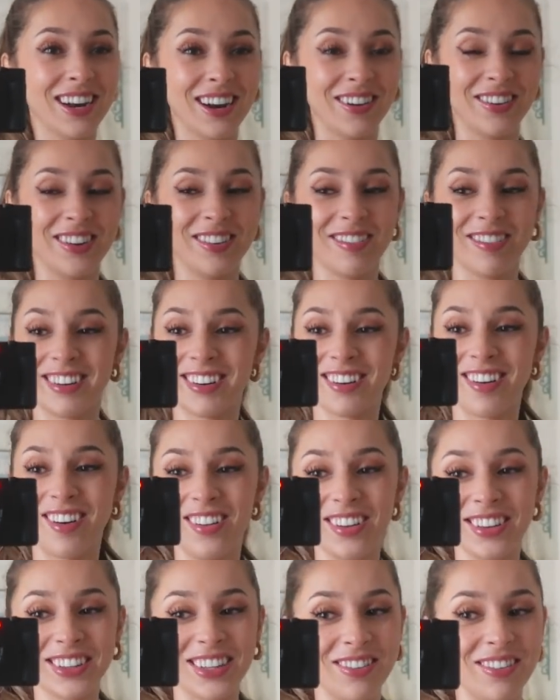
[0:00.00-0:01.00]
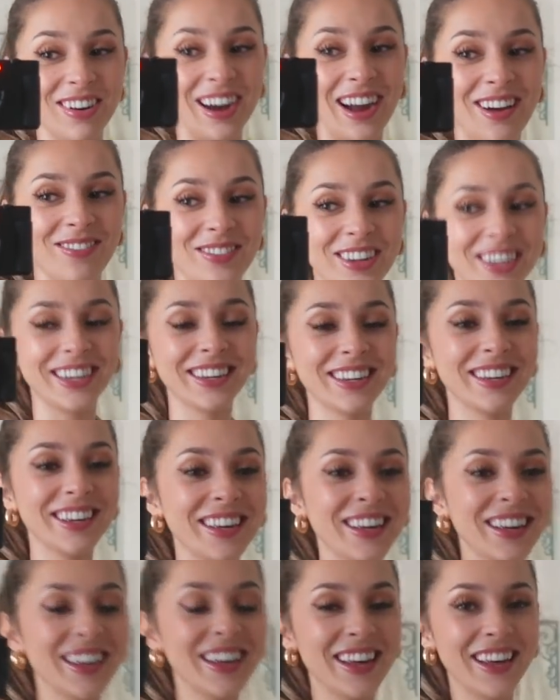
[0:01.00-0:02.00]
whatever you wanna call it that we're having.
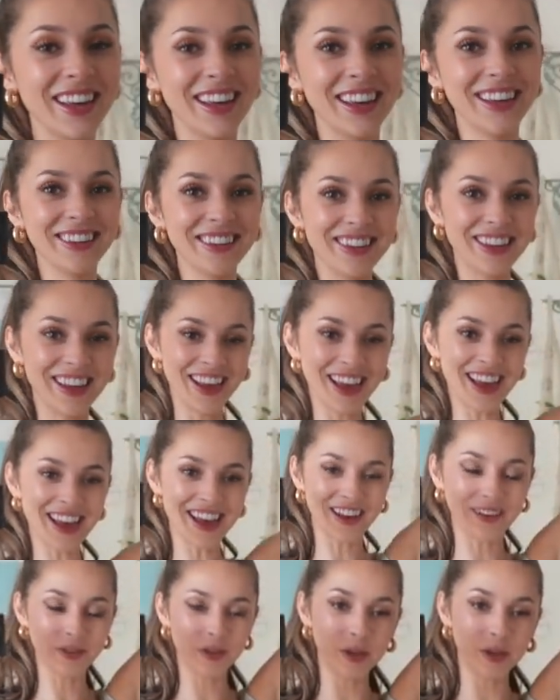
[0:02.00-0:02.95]
And yeah, I'm